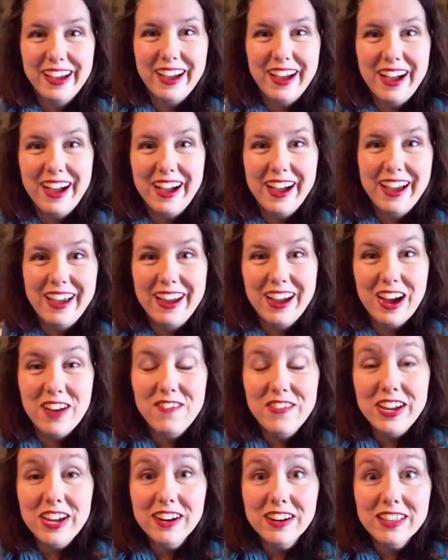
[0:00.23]
Hi, I'm
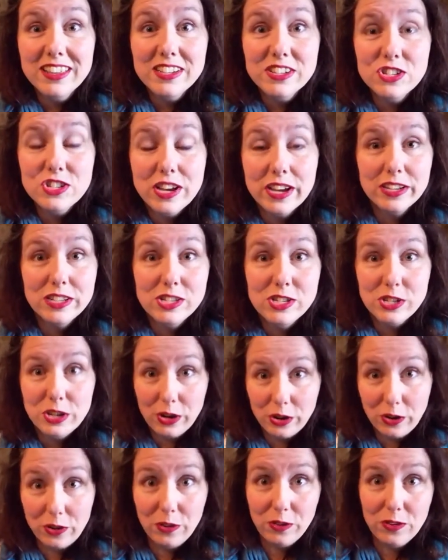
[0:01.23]
here at the
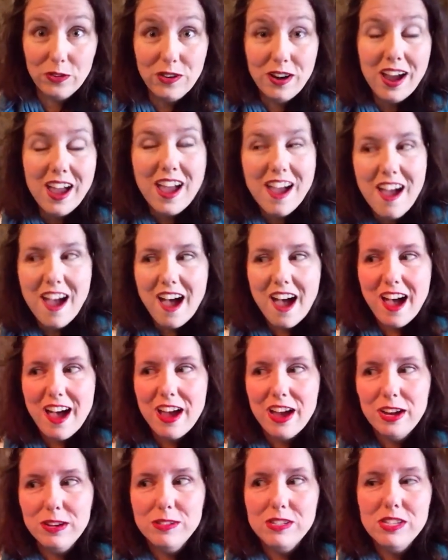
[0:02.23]
Chateau
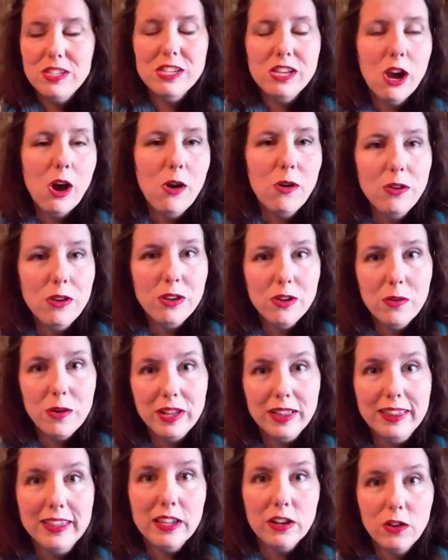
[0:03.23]
to tell you
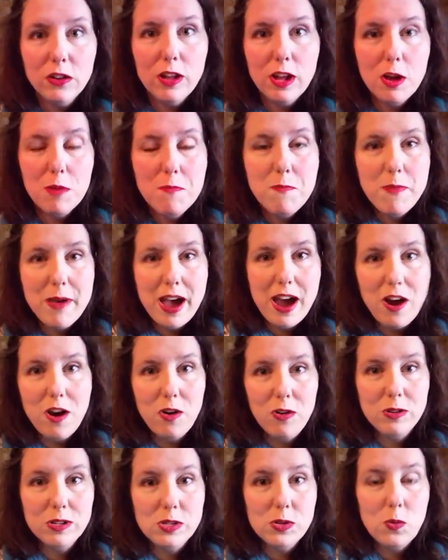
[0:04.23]
a little
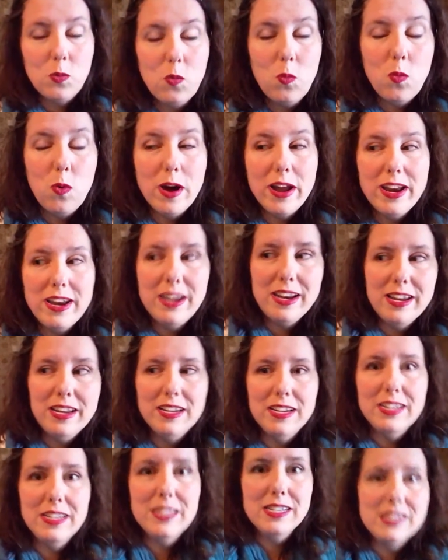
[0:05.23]
about what it
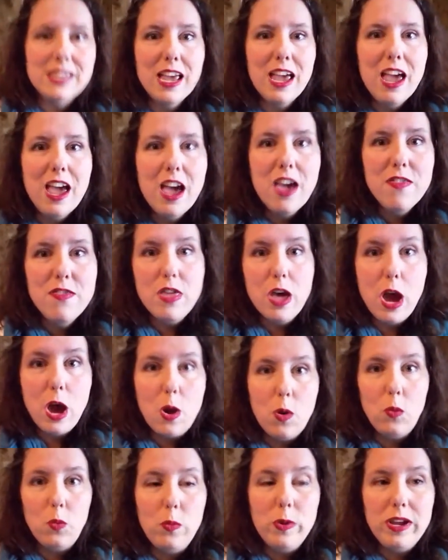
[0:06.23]
is
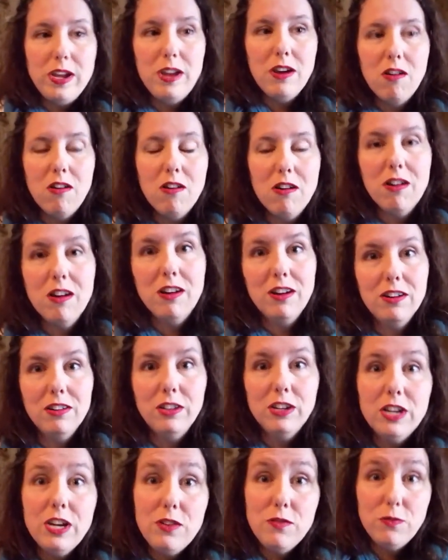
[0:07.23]
that we are
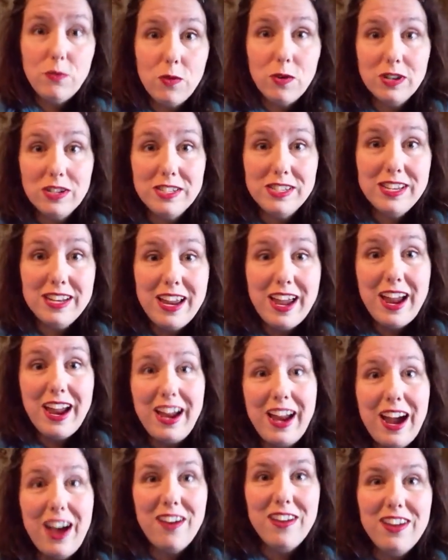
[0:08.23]
looking for
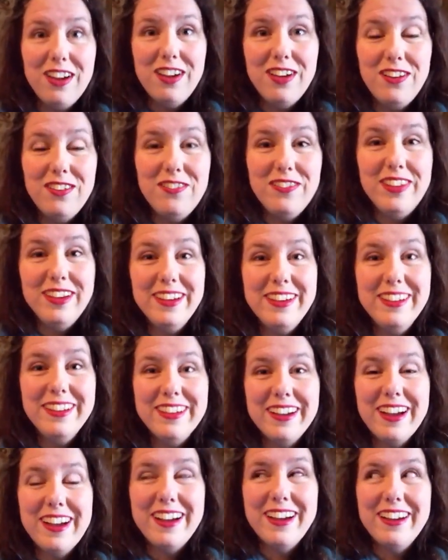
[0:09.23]
today out of
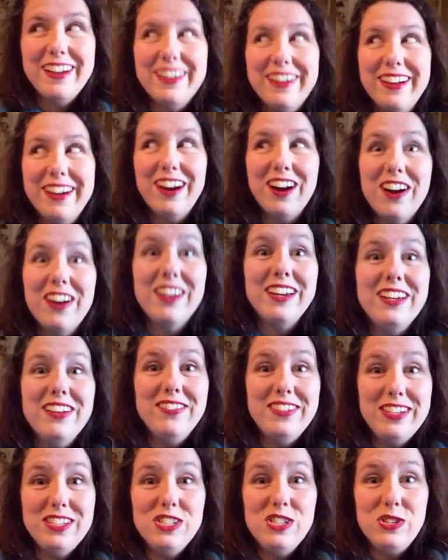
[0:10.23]
our
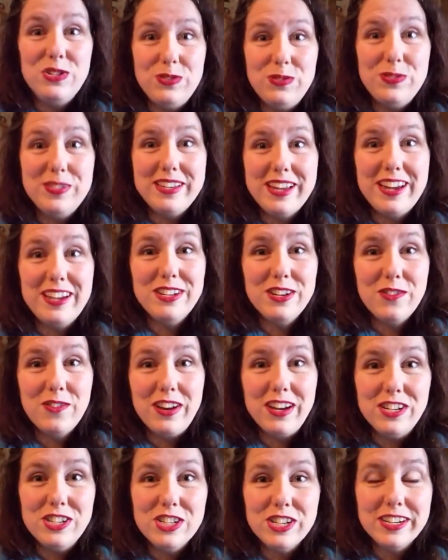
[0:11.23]
Giving Tuesday
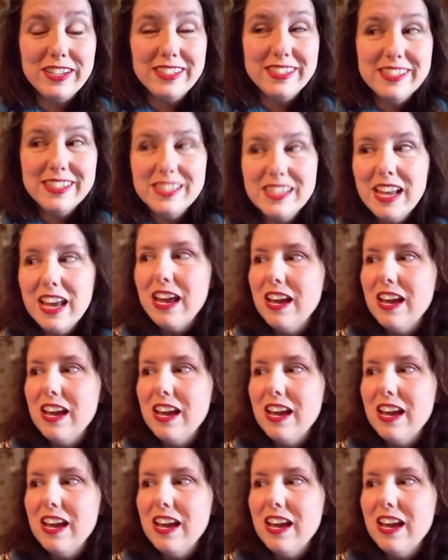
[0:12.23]
donations.